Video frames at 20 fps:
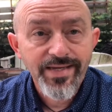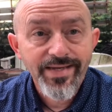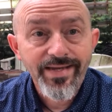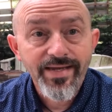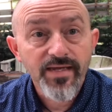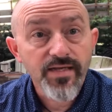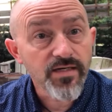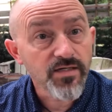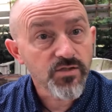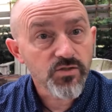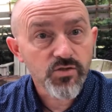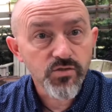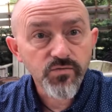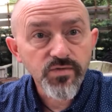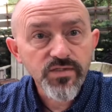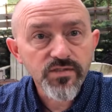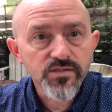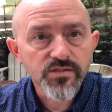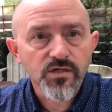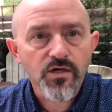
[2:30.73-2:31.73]
And in doing
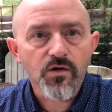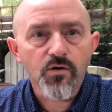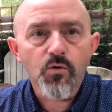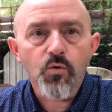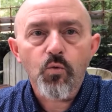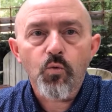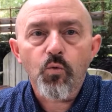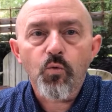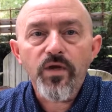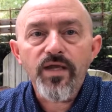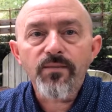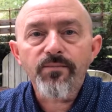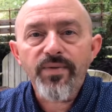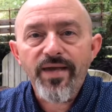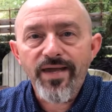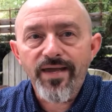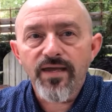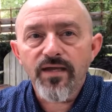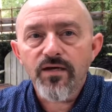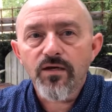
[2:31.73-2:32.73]
so, we
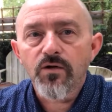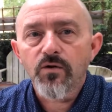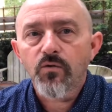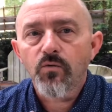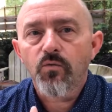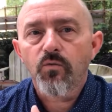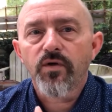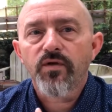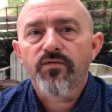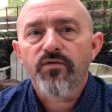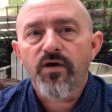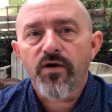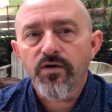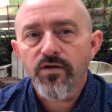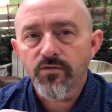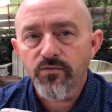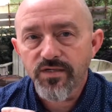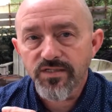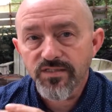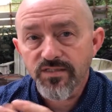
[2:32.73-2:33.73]
paid with our
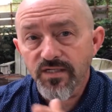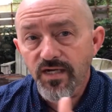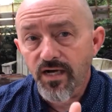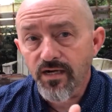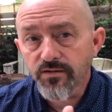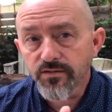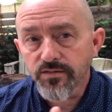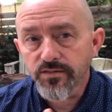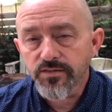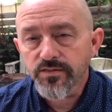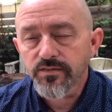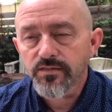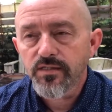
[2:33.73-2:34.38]
U S dollars.